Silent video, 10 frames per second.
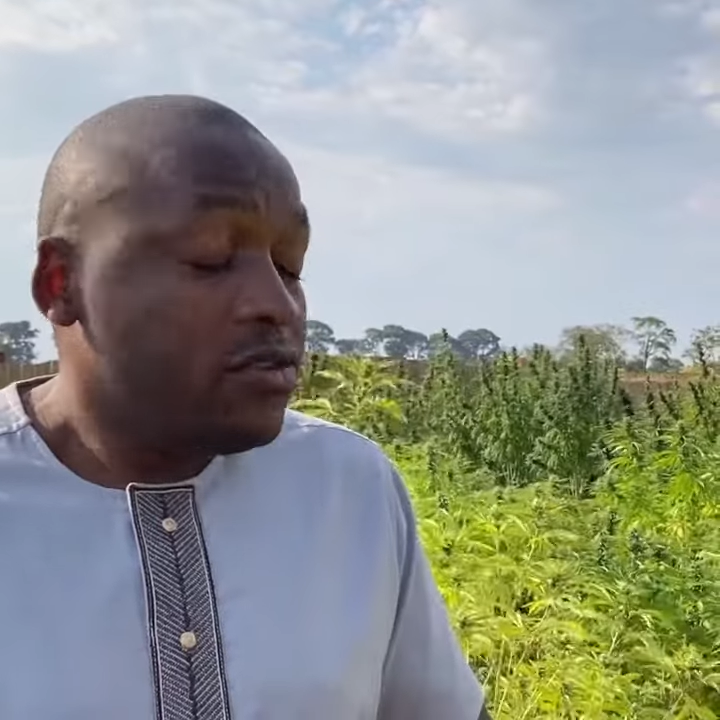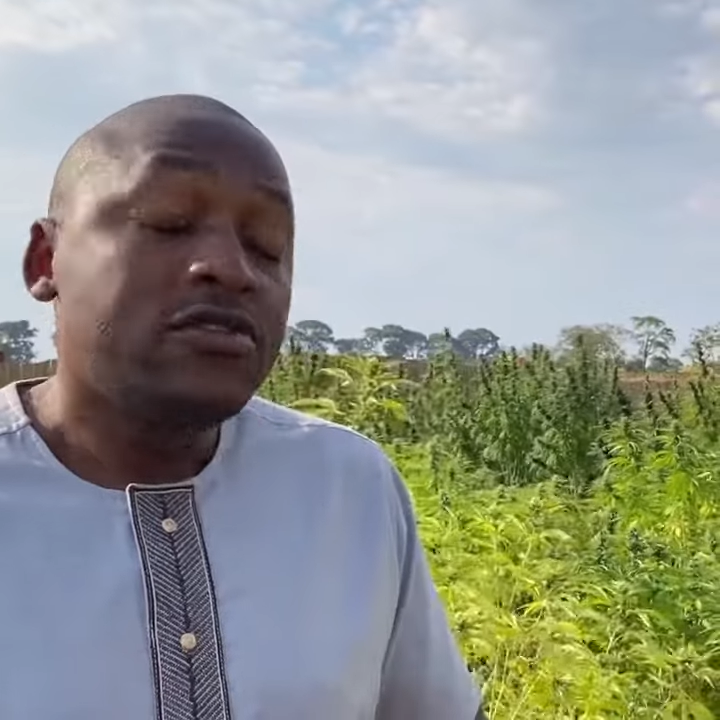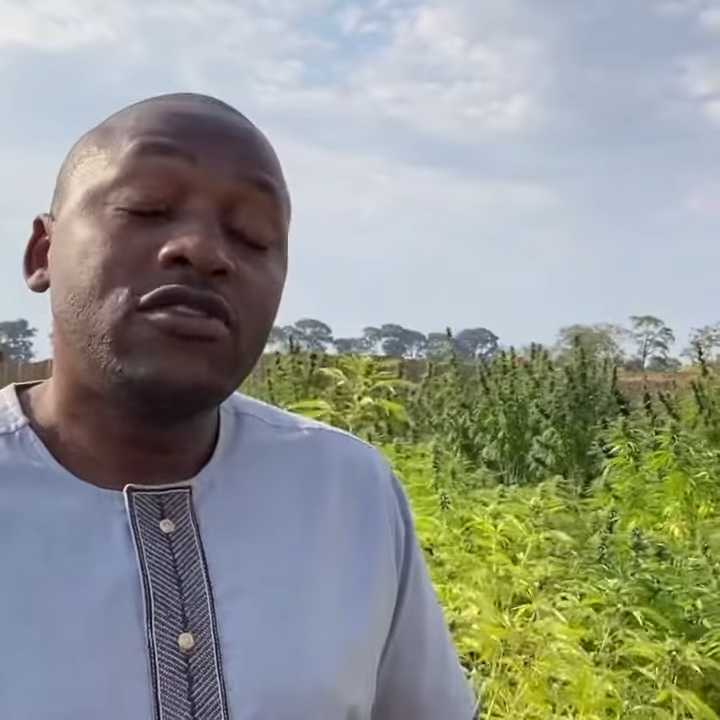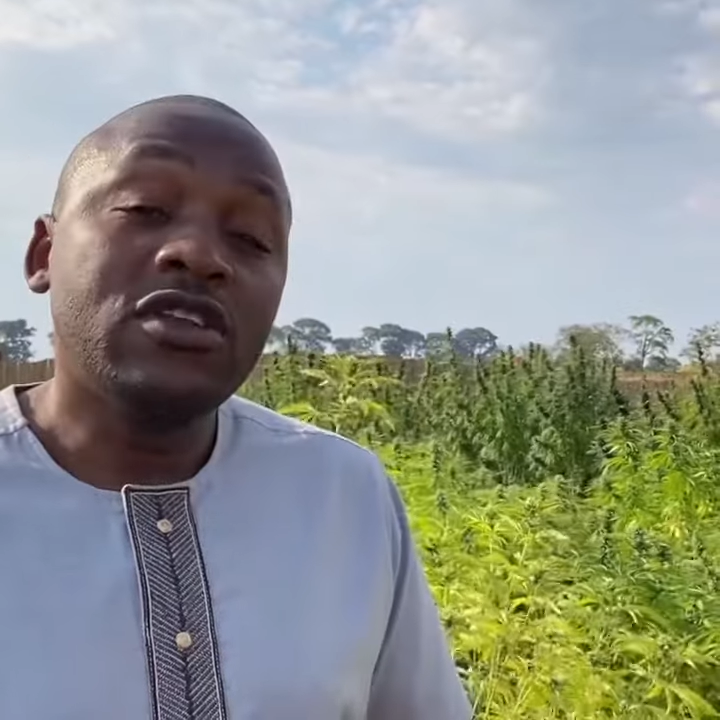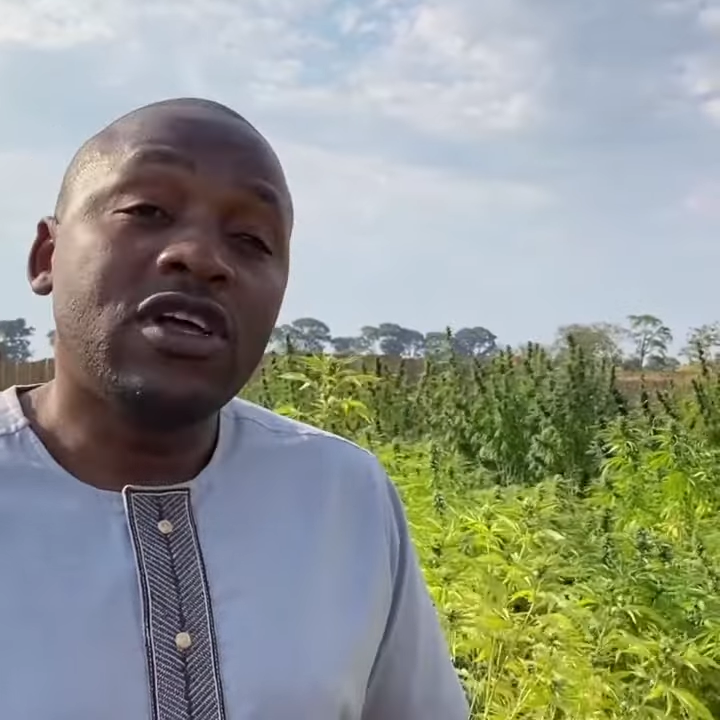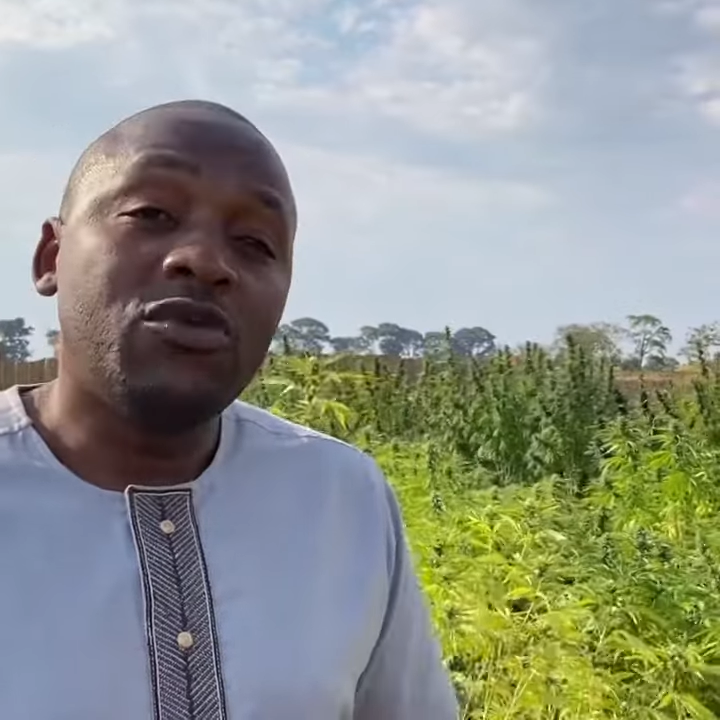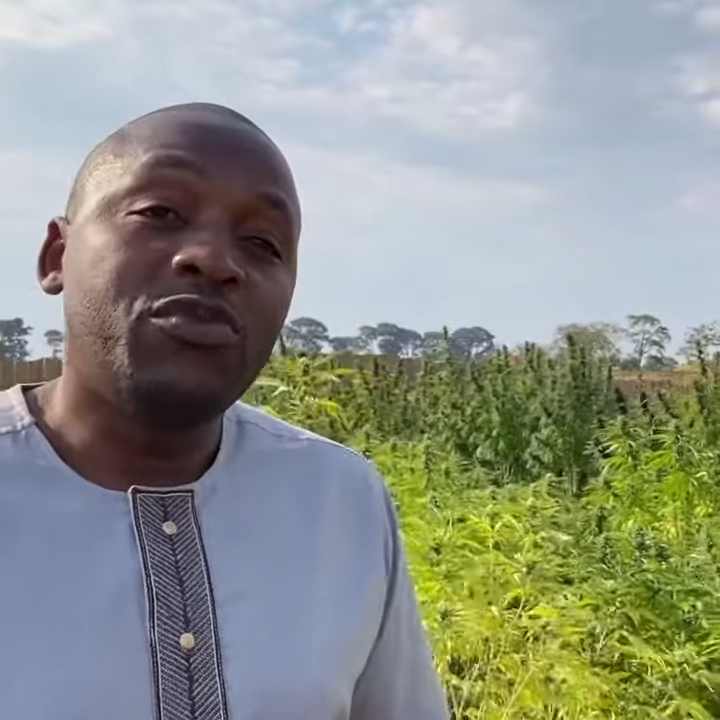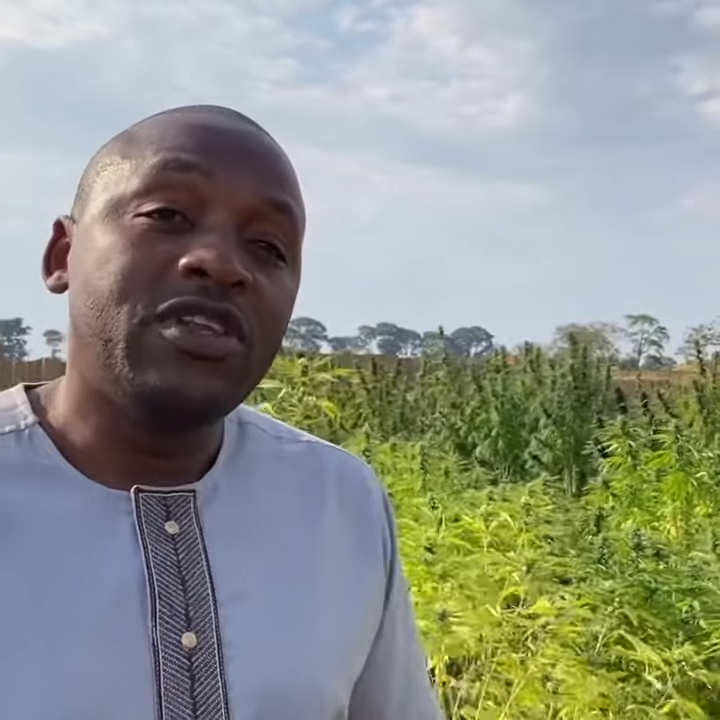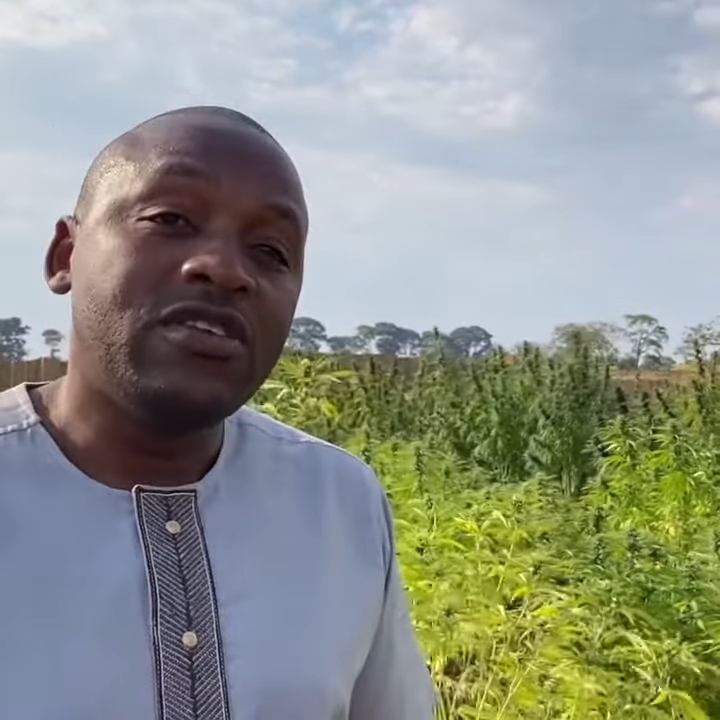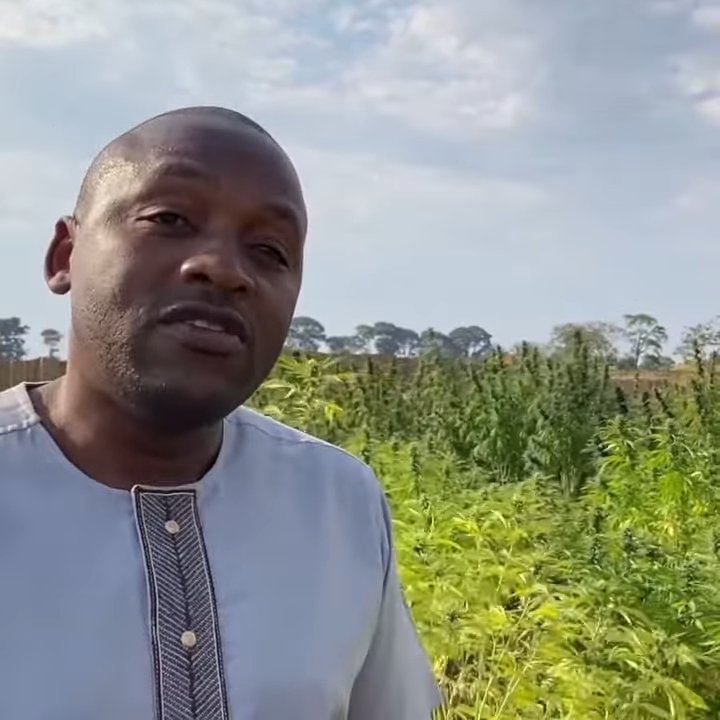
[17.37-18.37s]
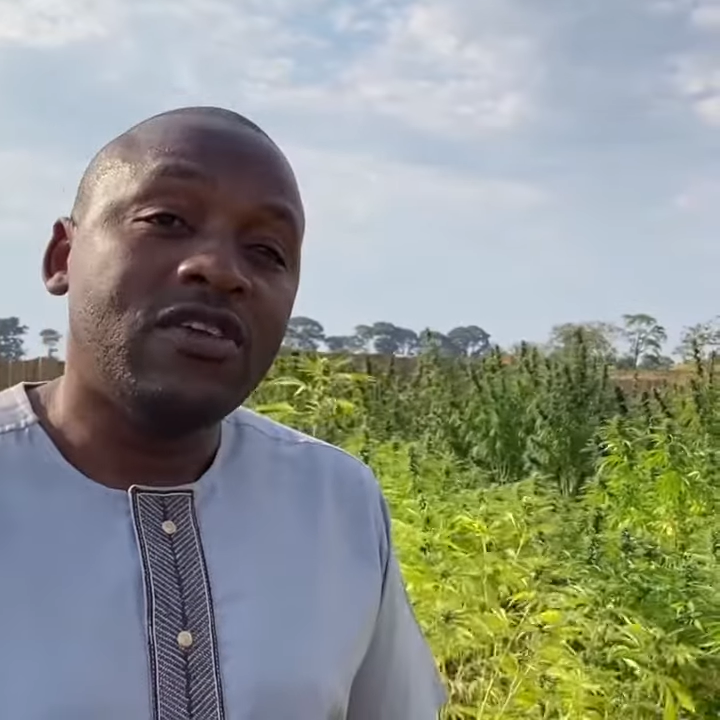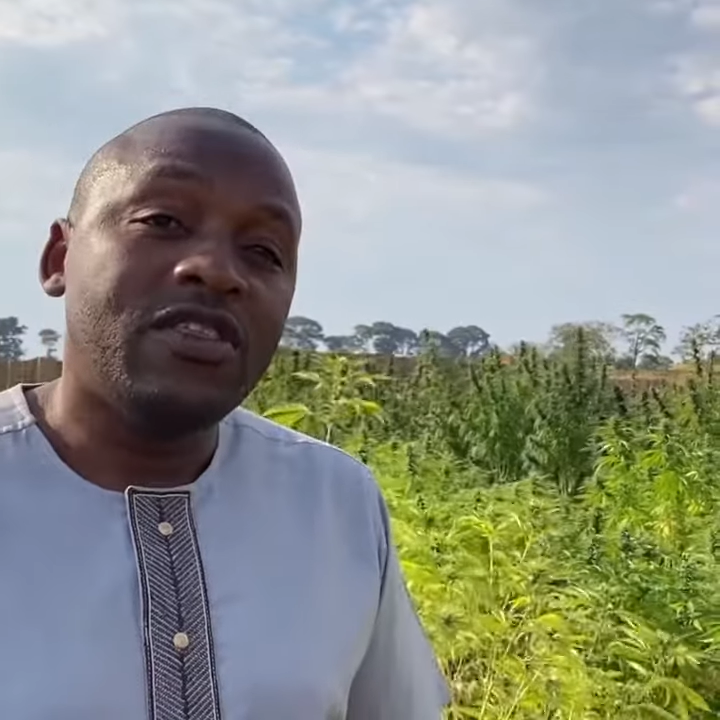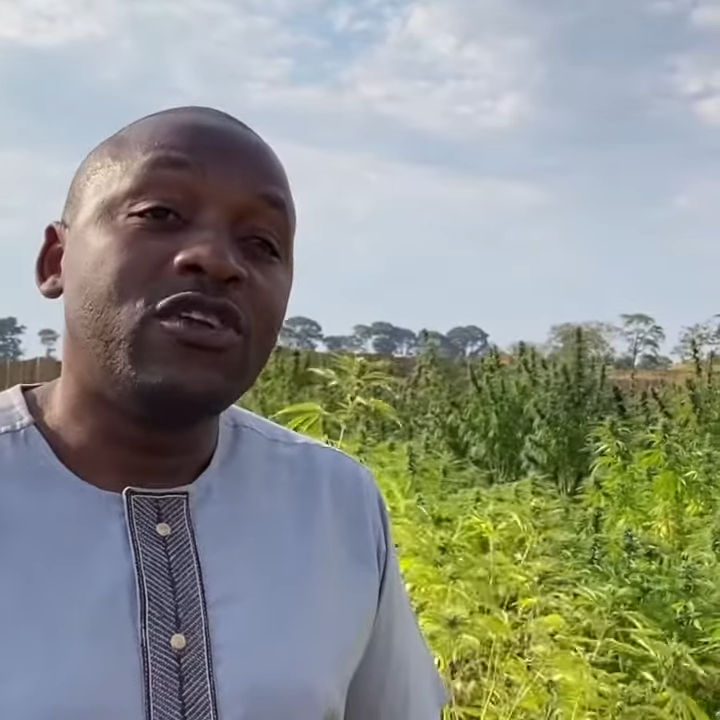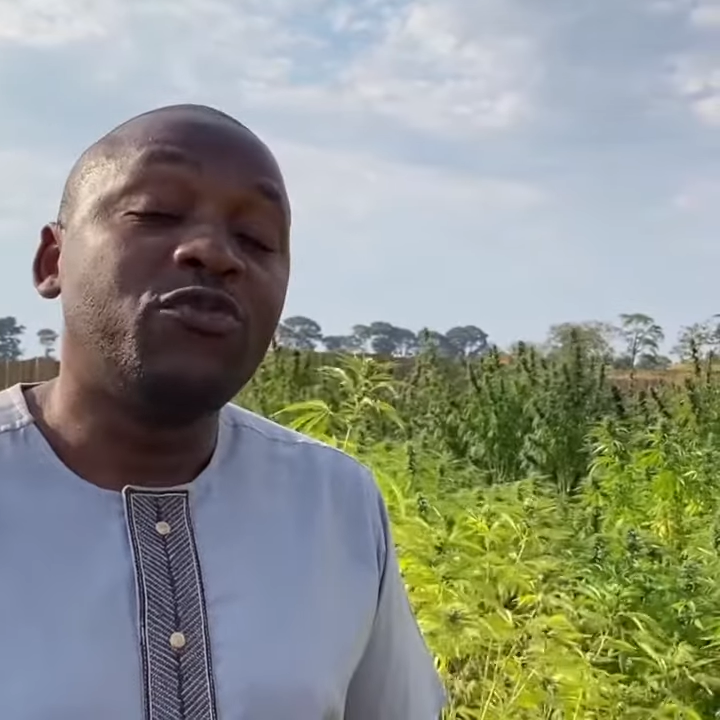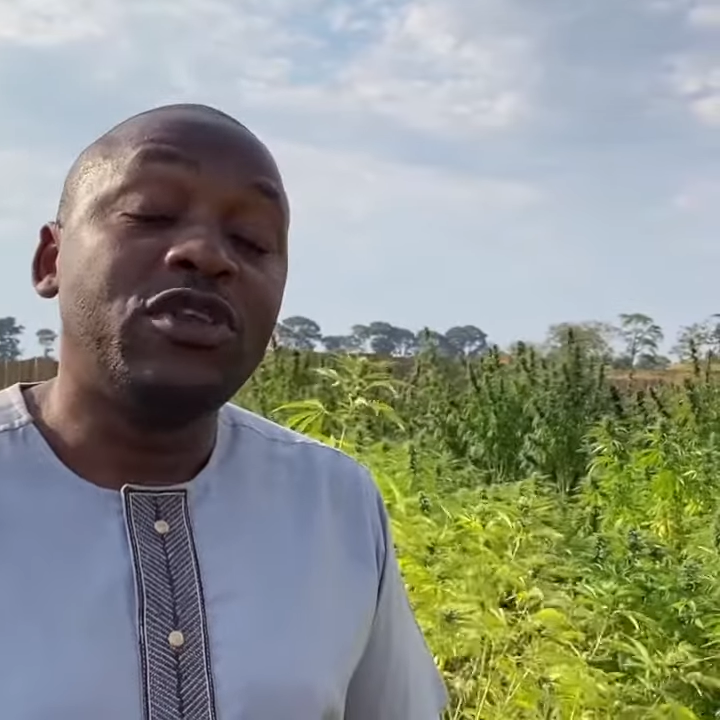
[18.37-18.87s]
Certain companies
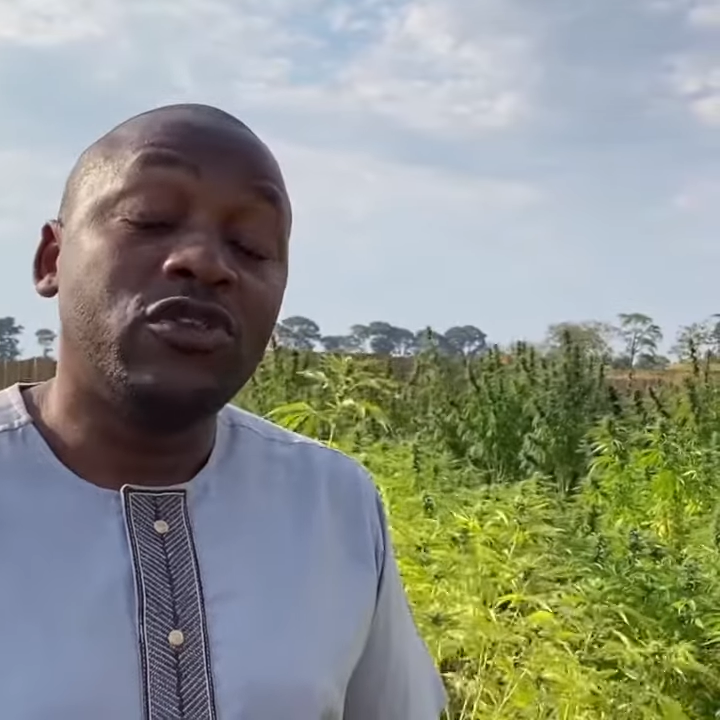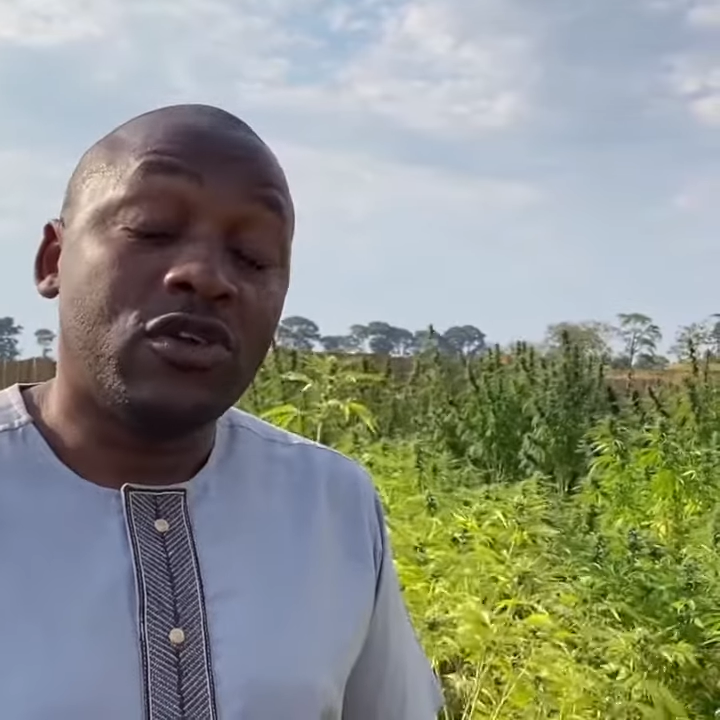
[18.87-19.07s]
that have been